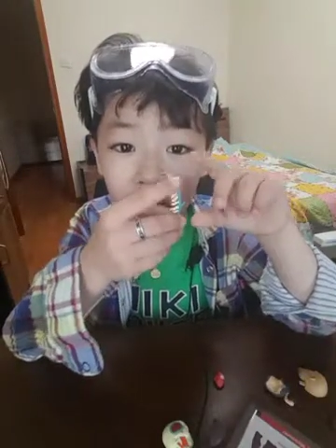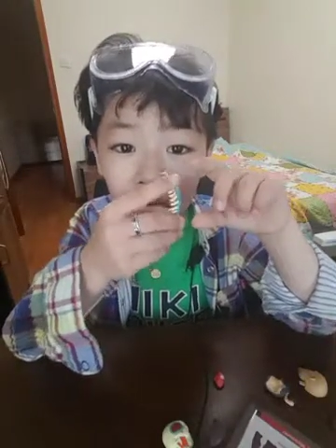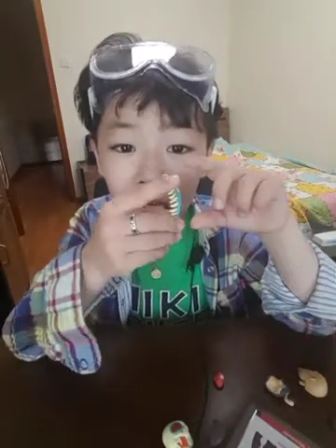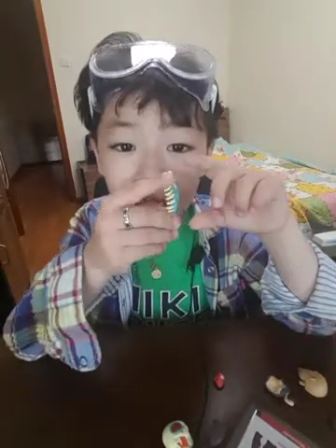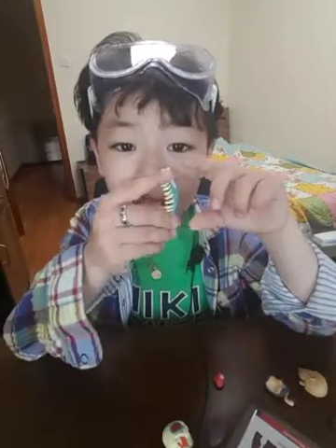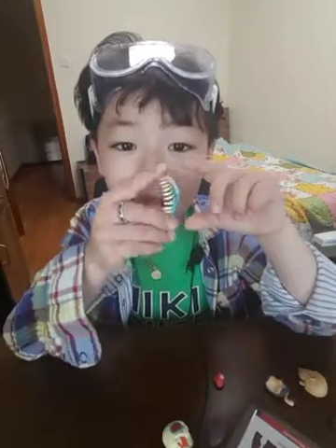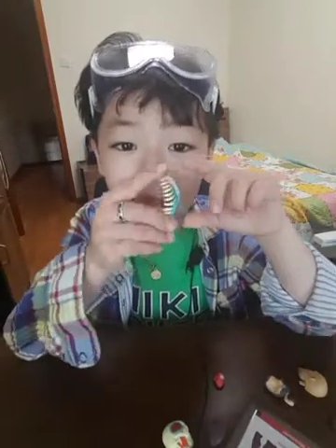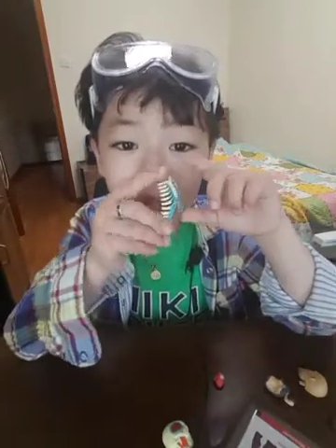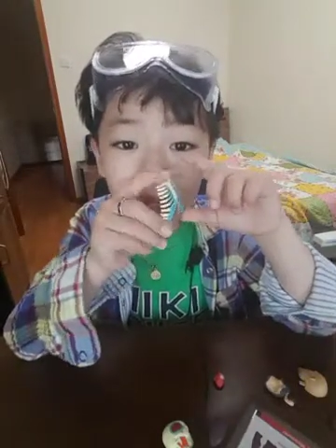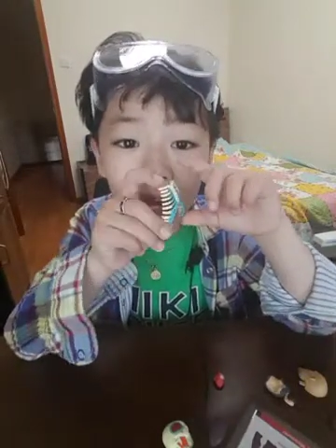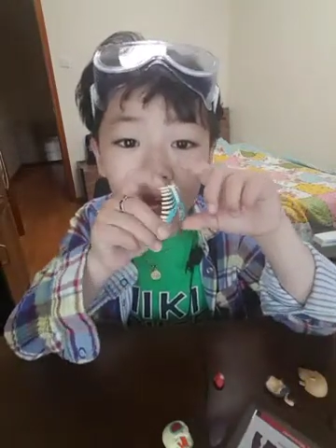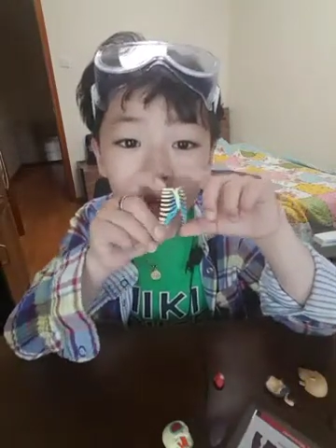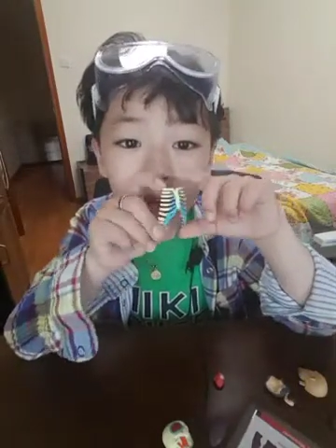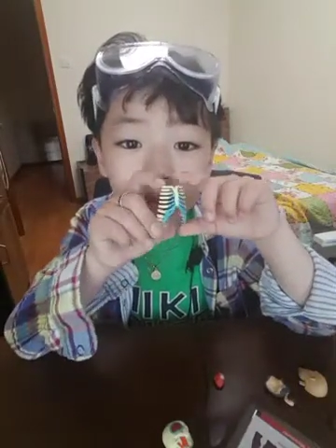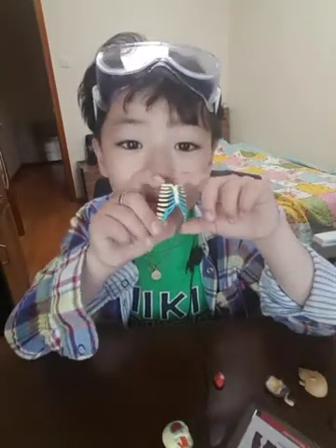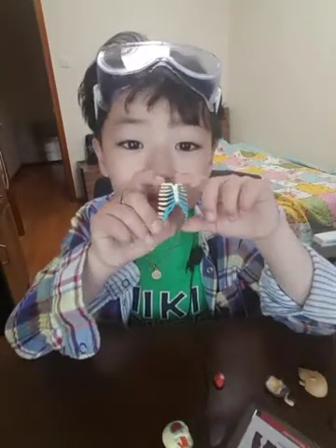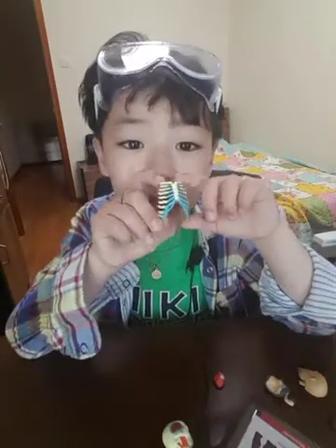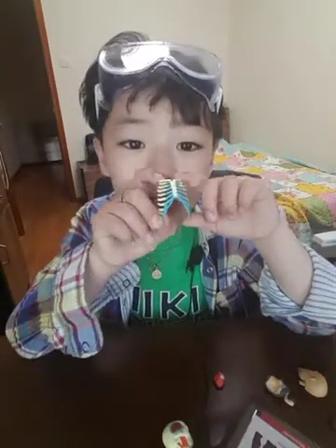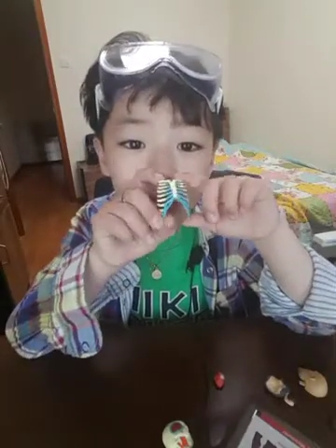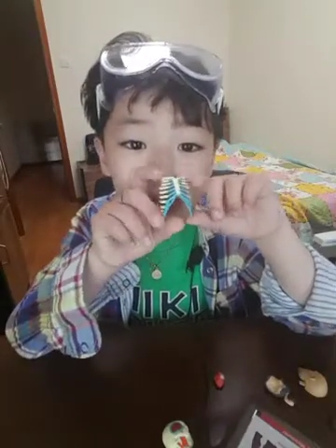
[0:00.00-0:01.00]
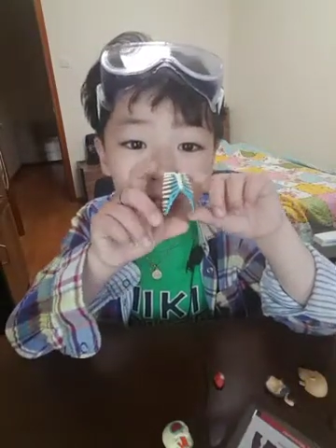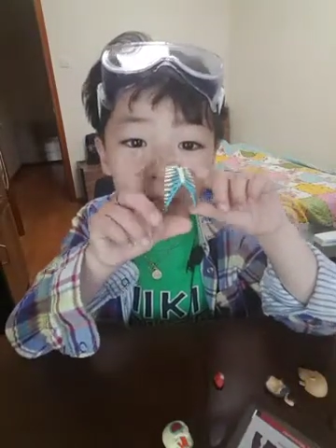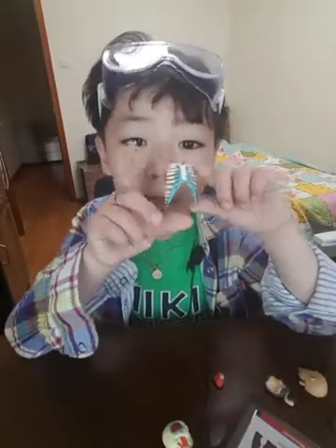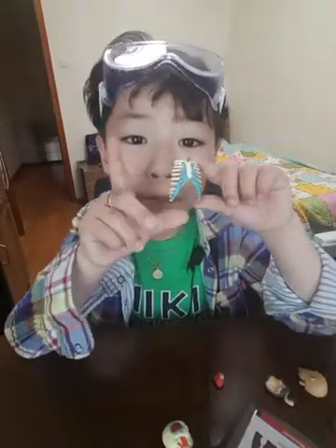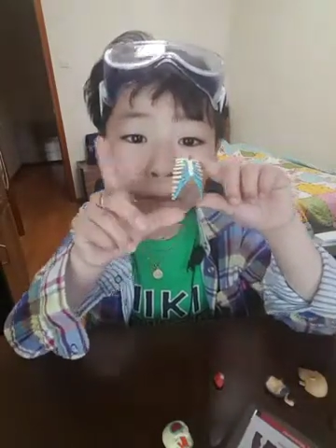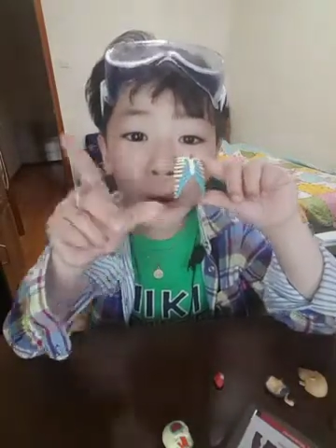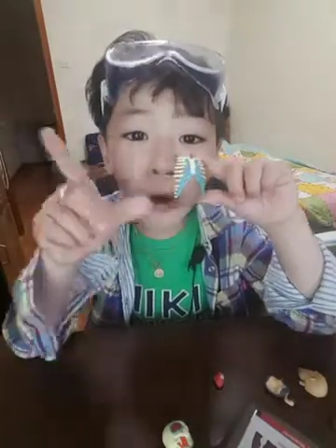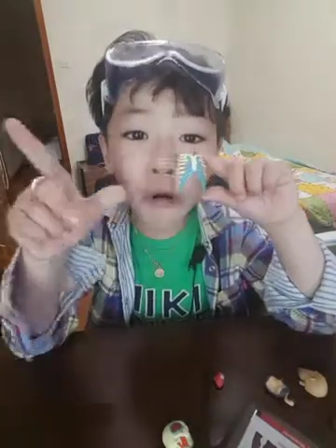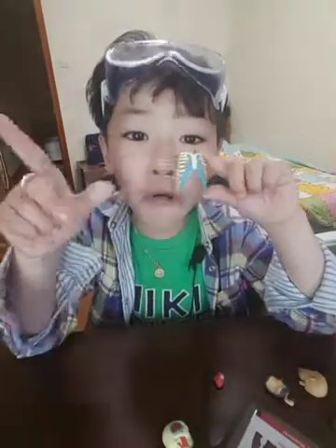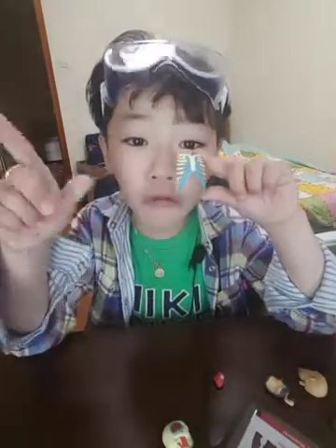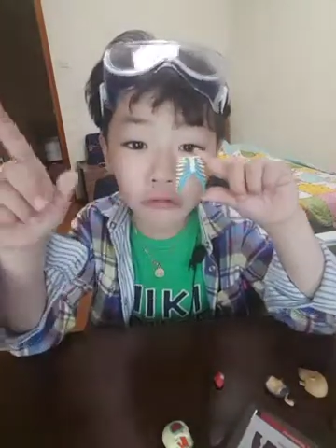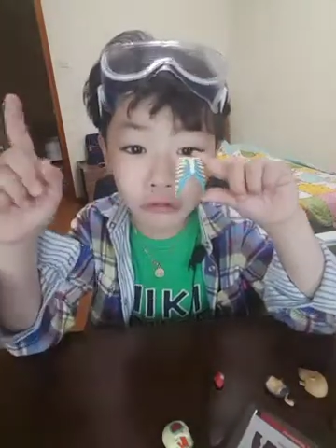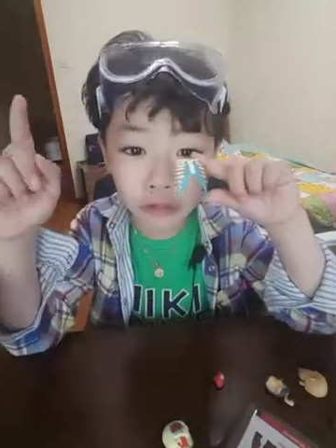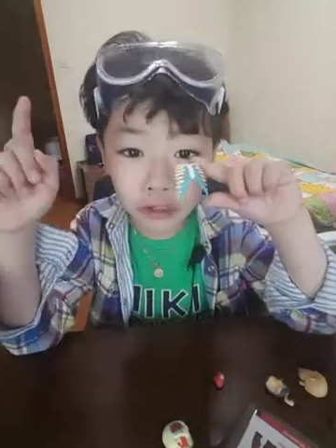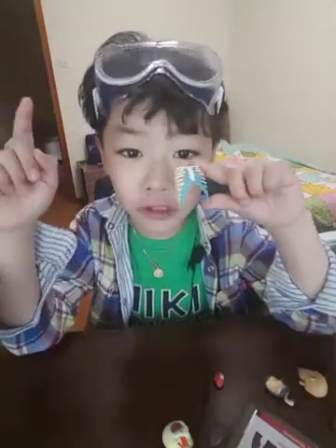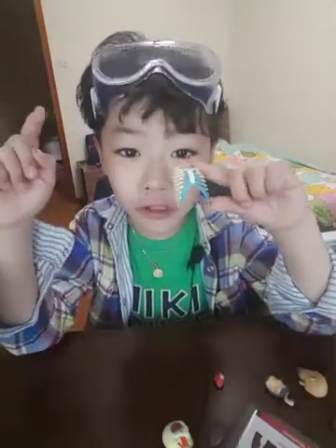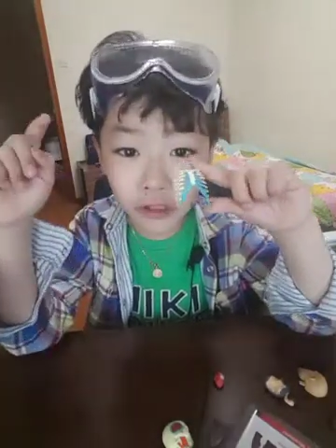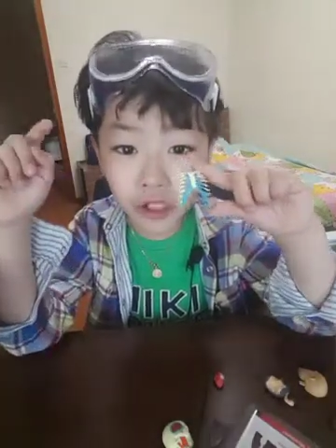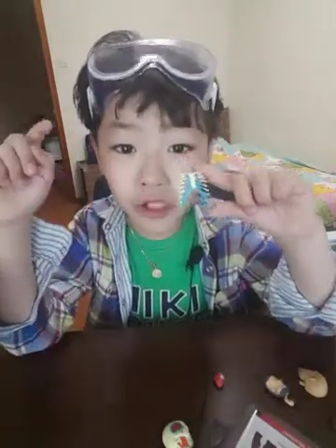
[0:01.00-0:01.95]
Inside, it has bones